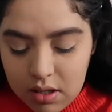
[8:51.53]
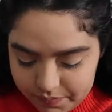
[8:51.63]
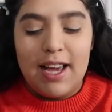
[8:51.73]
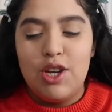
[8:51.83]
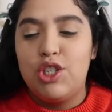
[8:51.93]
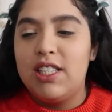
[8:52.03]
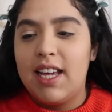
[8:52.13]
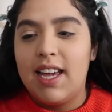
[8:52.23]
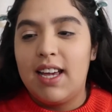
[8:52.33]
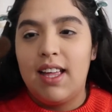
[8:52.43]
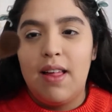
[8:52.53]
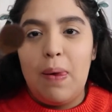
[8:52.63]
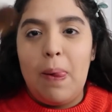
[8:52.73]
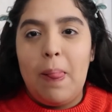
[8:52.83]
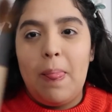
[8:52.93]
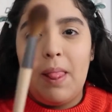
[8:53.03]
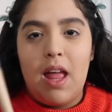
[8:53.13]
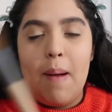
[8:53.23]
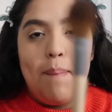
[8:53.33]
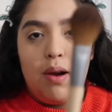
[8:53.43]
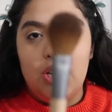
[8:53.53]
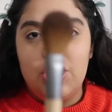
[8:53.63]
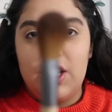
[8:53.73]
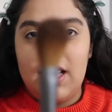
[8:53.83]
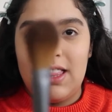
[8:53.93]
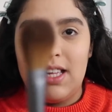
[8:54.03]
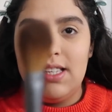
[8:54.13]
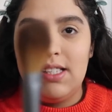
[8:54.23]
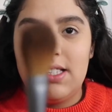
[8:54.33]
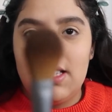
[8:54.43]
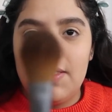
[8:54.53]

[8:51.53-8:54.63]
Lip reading: I usually take a brush like this.